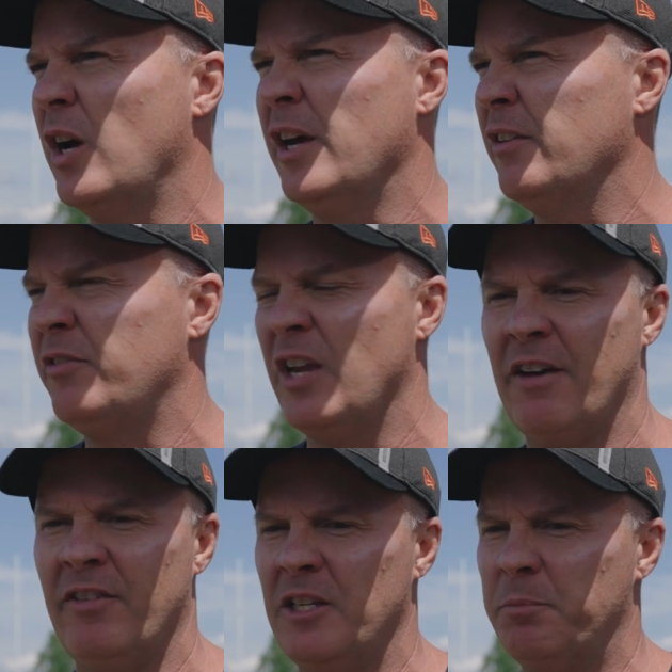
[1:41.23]
If you
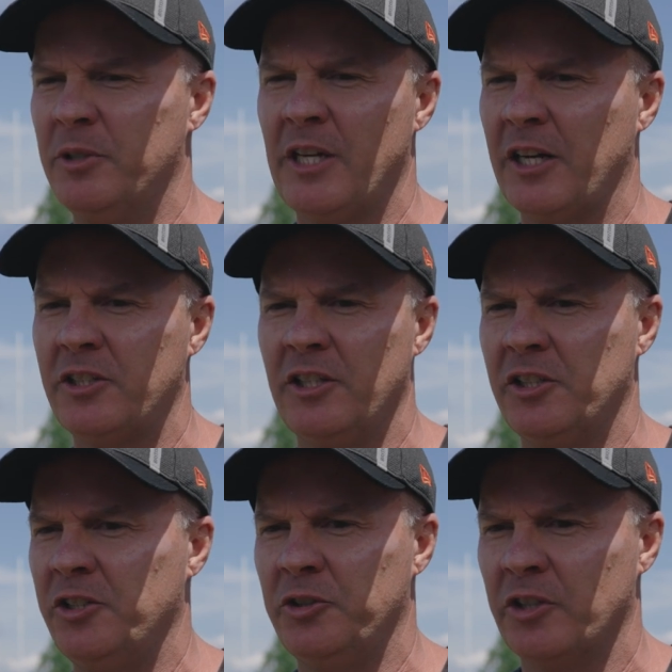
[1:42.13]
have any protection
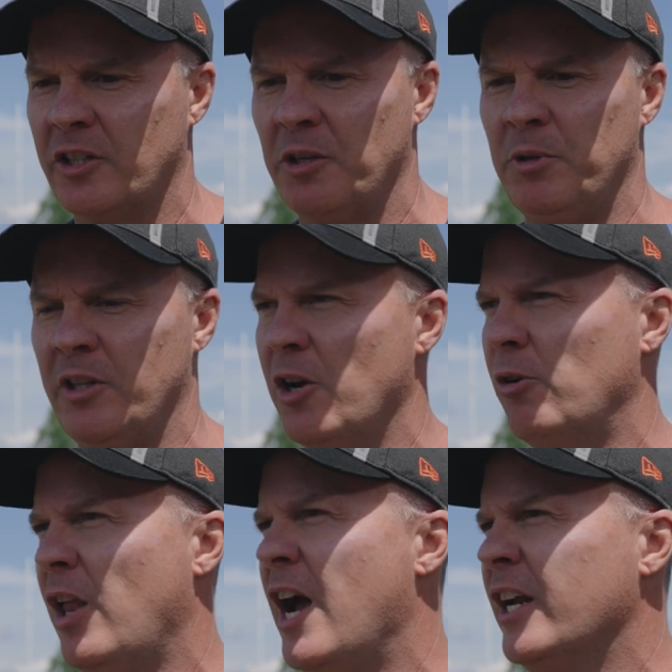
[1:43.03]
issues, it could be the
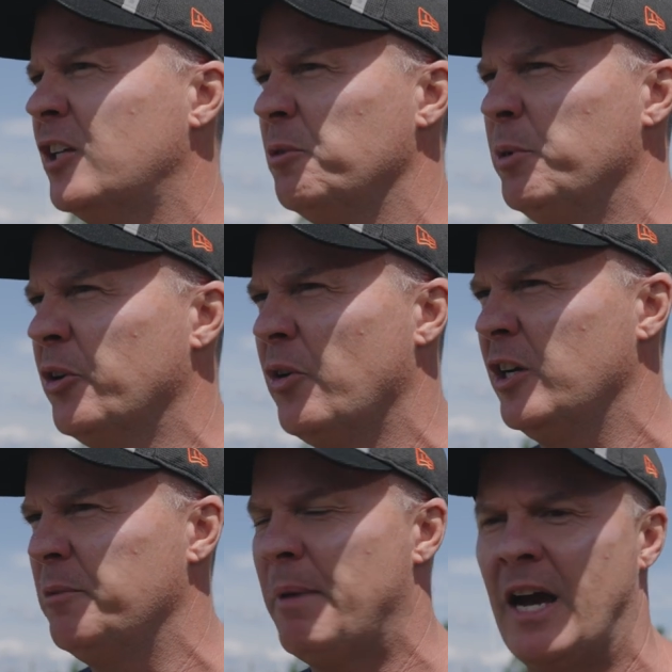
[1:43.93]
O-line, could be the
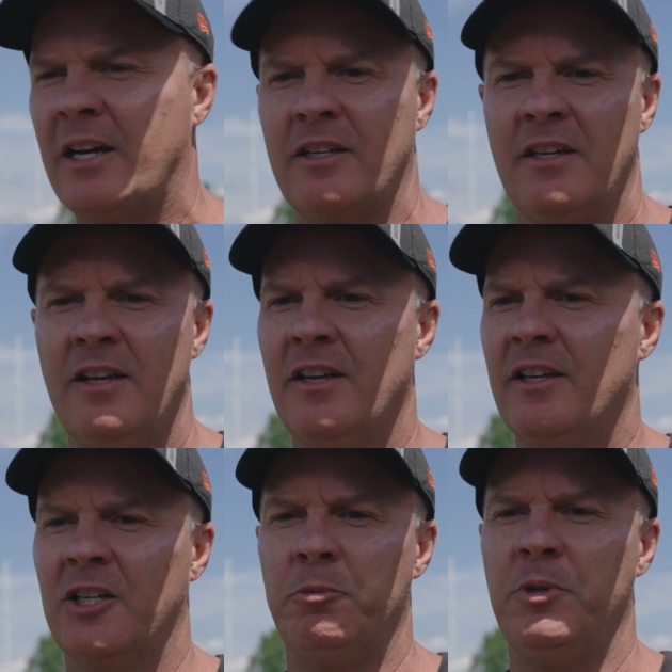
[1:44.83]
running back,
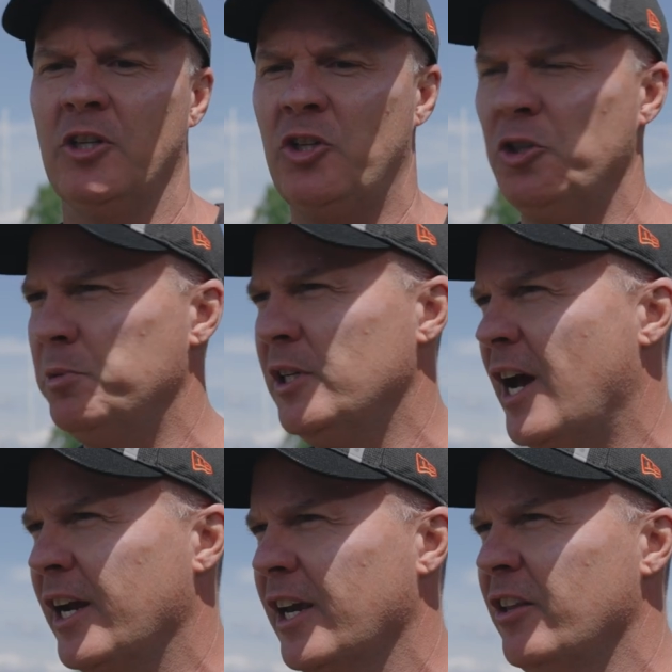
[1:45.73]
could be the QB
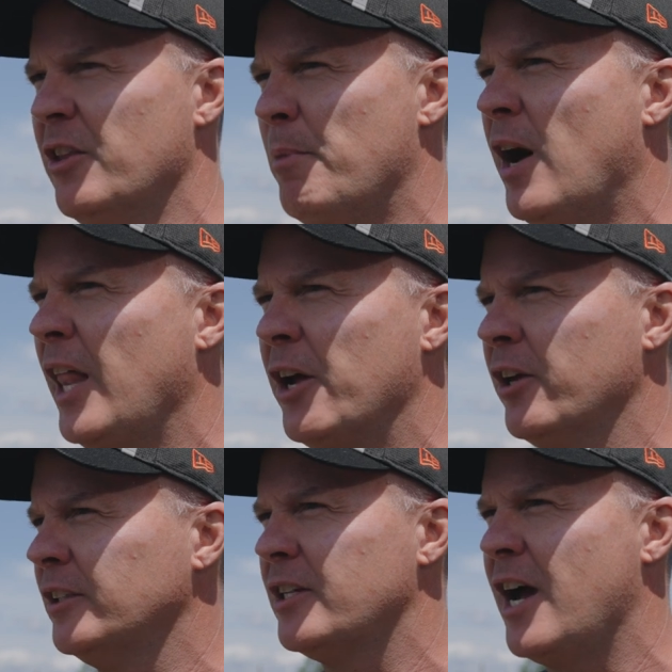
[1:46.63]
not getting the ball out
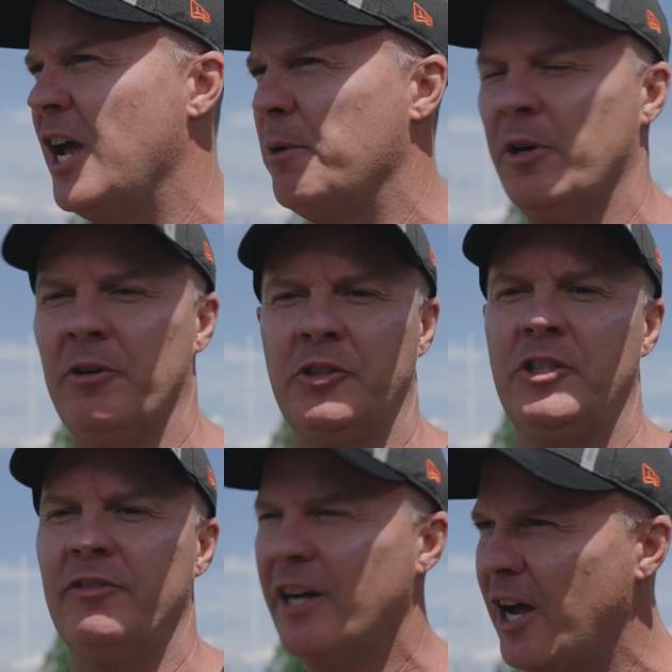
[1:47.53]
on time, or
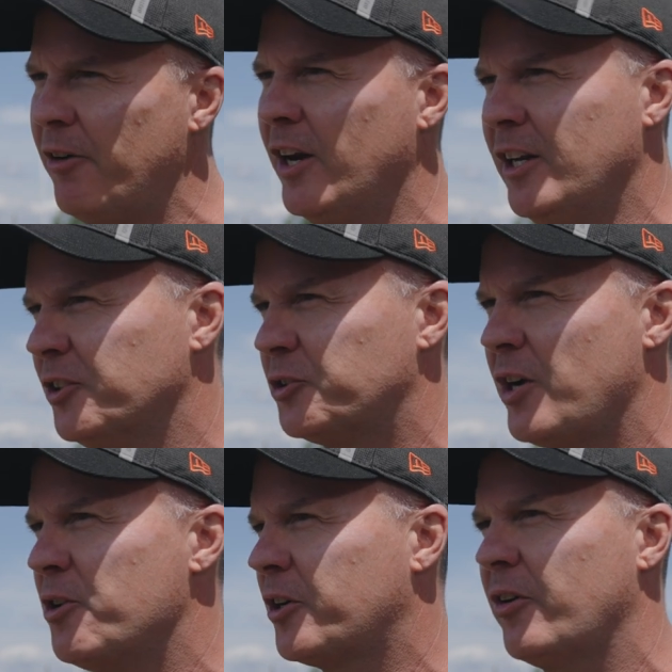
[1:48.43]
receiver not running his
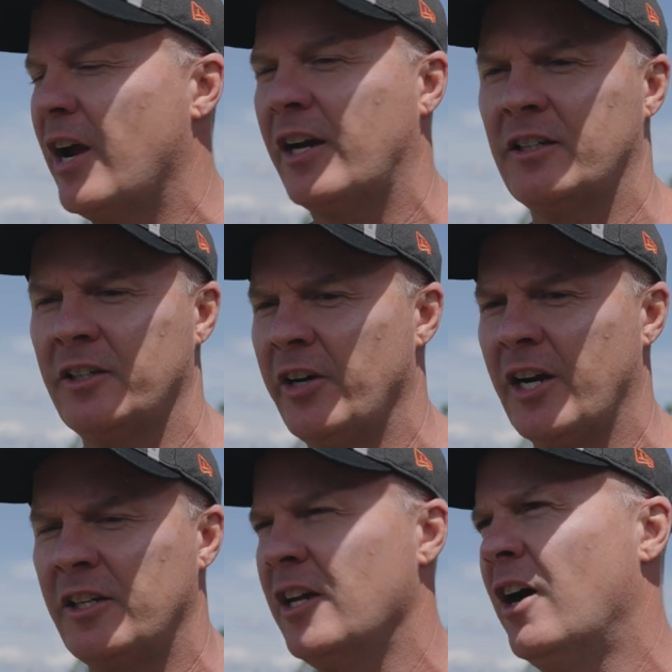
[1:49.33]
route
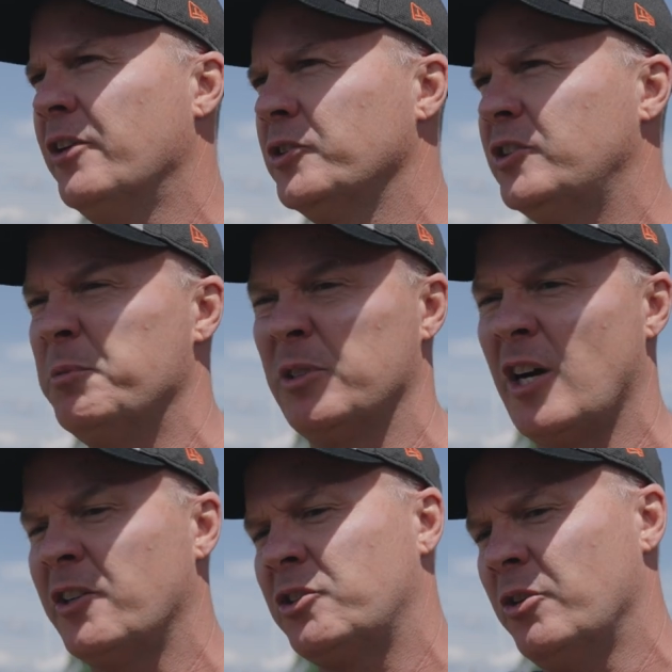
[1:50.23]
correctly, all those teams.
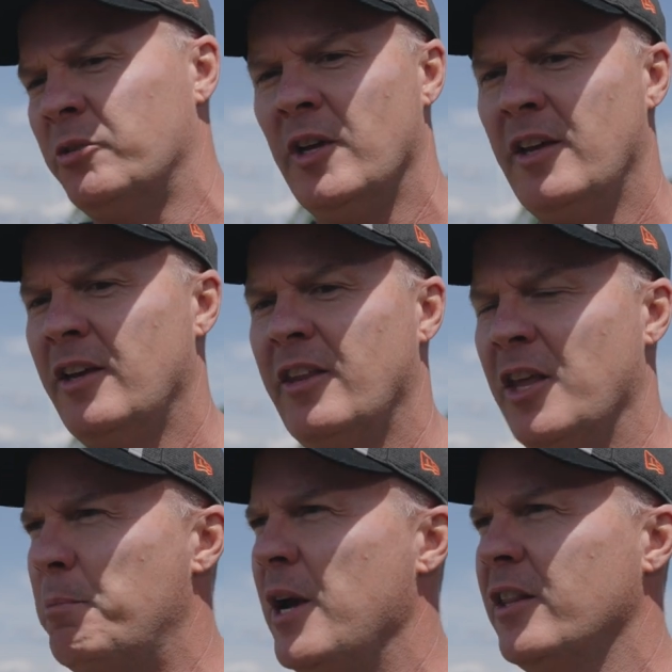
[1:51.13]
Also,
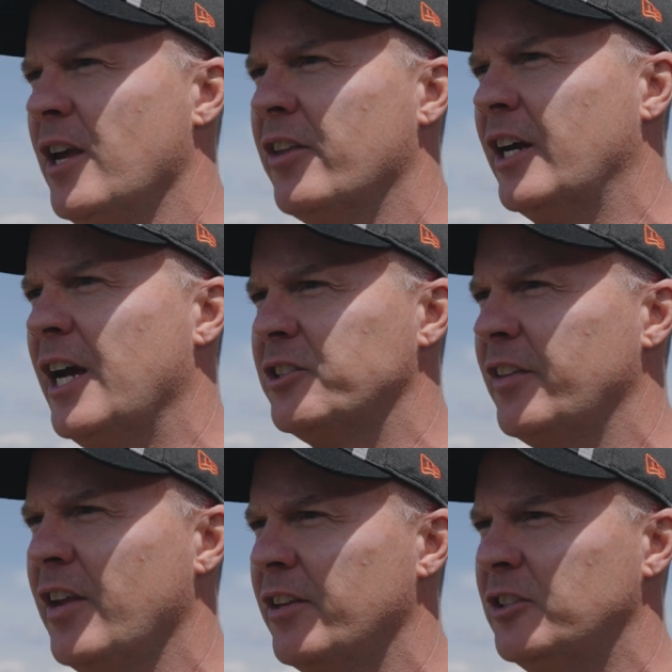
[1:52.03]
they pay the other guys
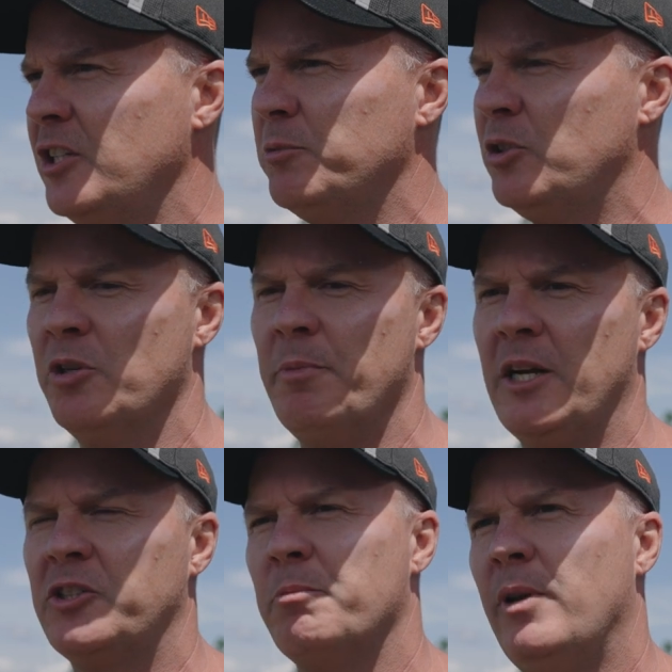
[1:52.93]
on the other team, too, to
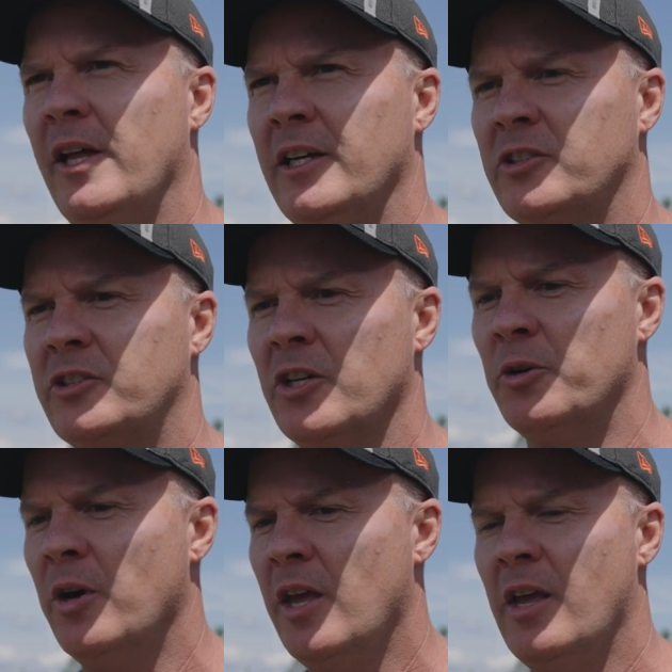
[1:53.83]
make some plays.
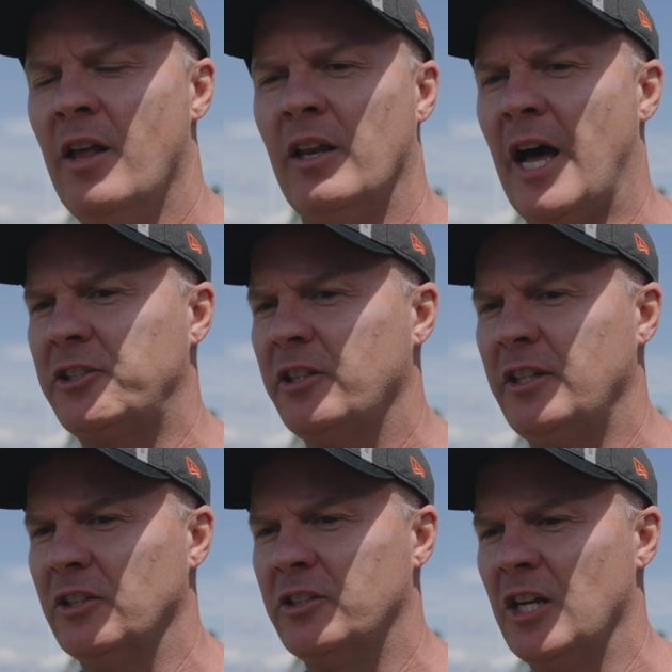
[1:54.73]
So lots of
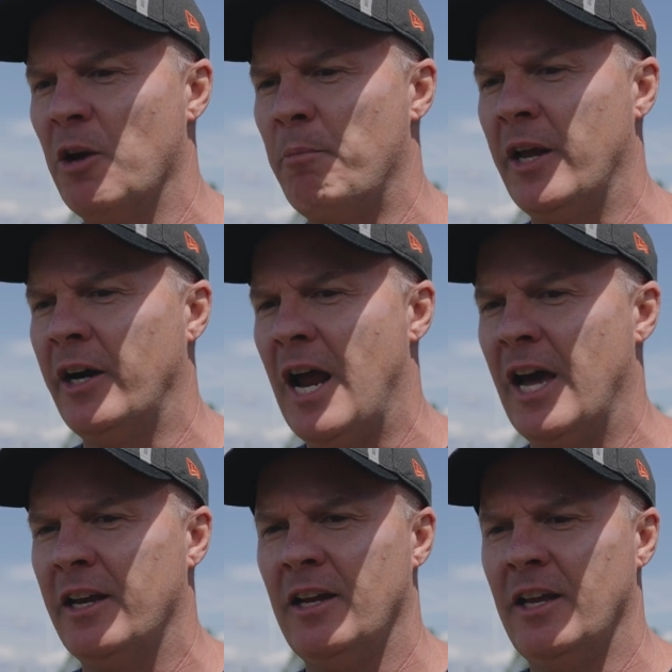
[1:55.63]
things to get better
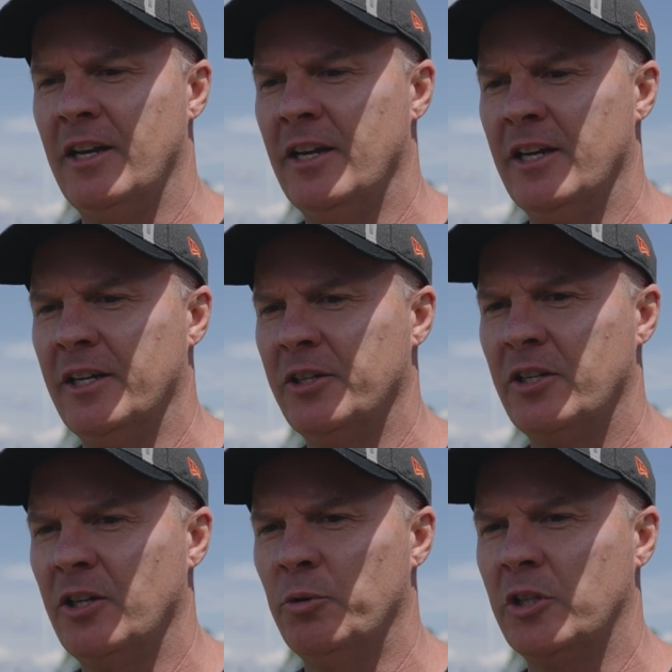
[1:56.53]
at, and
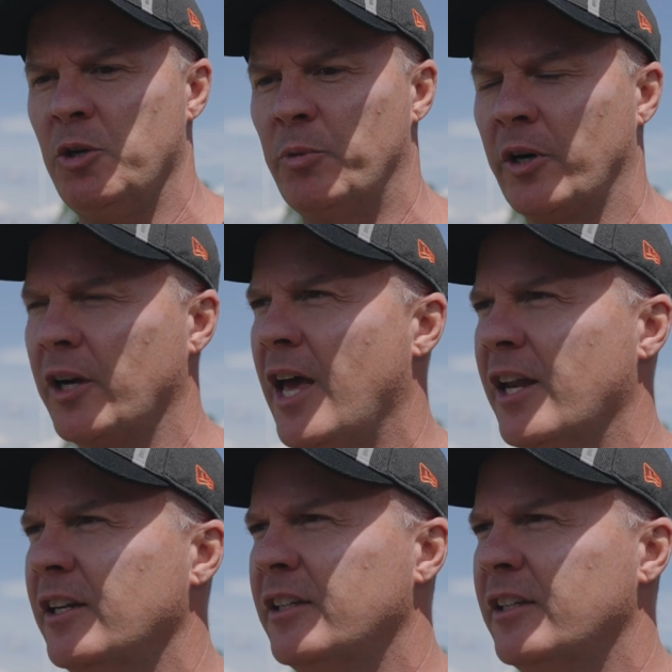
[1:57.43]
we'll keep working at it.